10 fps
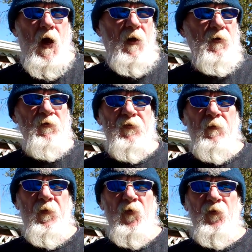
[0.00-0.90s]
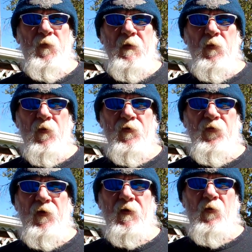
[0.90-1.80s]
I noticed the first people that
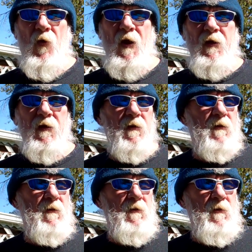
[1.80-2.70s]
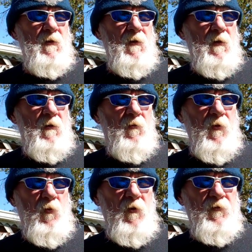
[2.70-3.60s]
started crying were
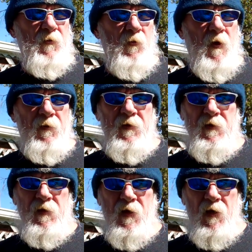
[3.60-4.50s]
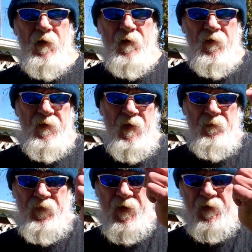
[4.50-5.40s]
the ones that are on the
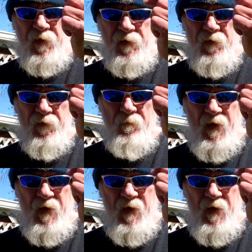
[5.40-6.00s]
uptake, you know, the